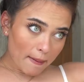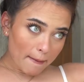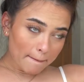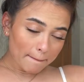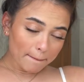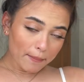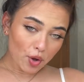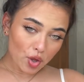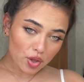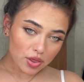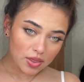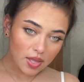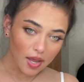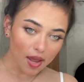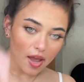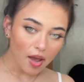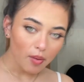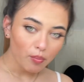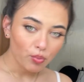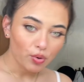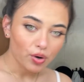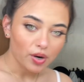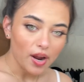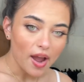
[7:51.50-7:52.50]
put
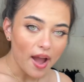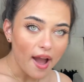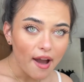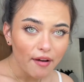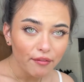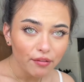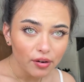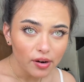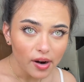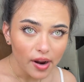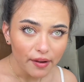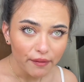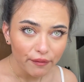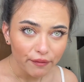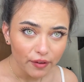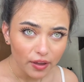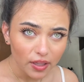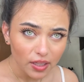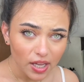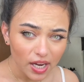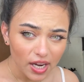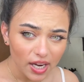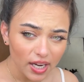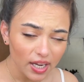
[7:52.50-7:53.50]
them wherever I
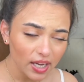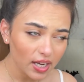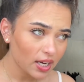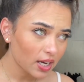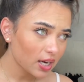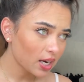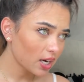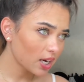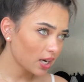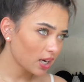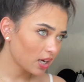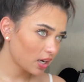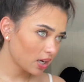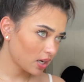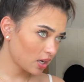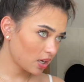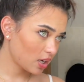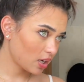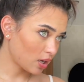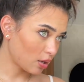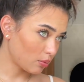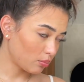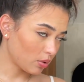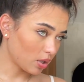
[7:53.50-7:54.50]
feel like
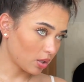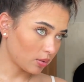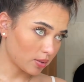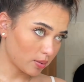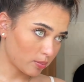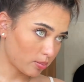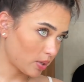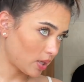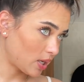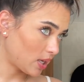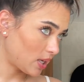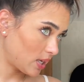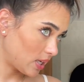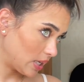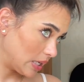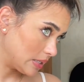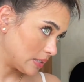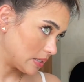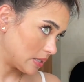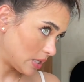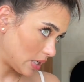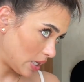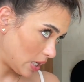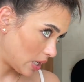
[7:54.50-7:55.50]
a bobby pin
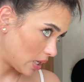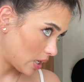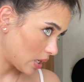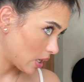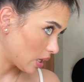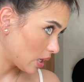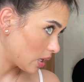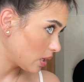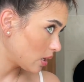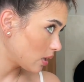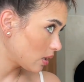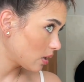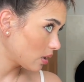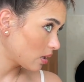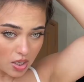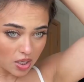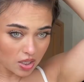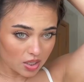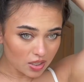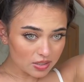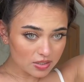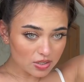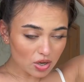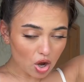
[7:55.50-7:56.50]
is needed.
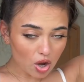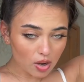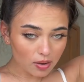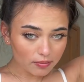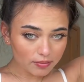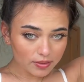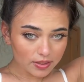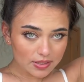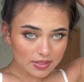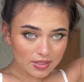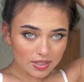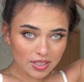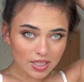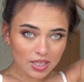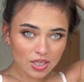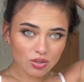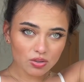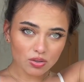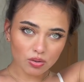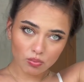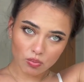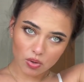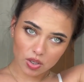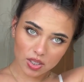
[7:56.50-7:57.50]
Because obviously you
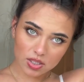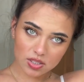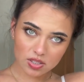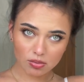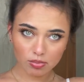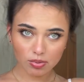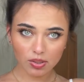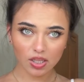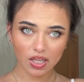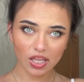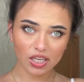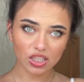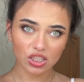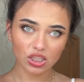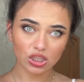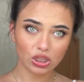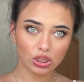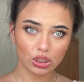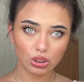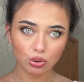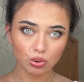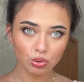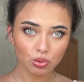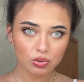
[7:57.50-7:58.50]
don't want it to be like
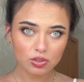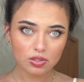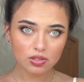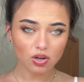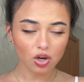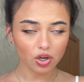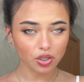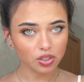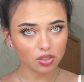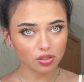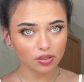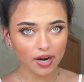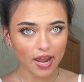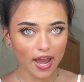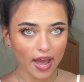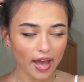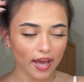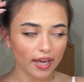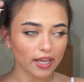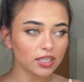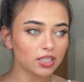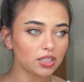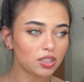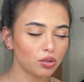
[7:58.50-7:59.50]
loose on your
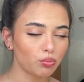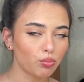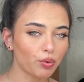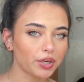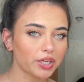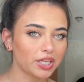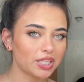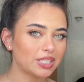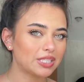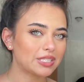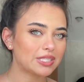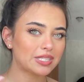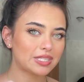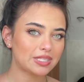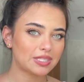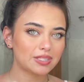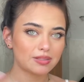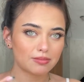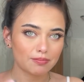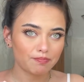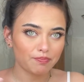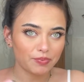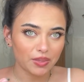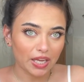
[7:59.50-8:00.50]
head. You want it to
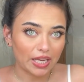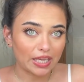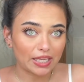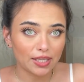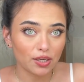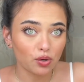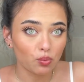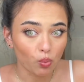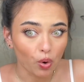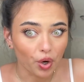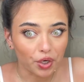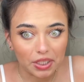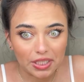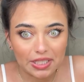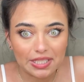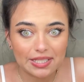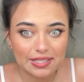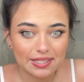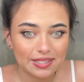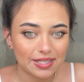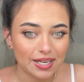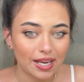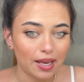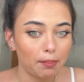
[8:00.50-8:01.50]
like you want it to
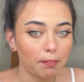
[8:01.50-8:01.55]
stay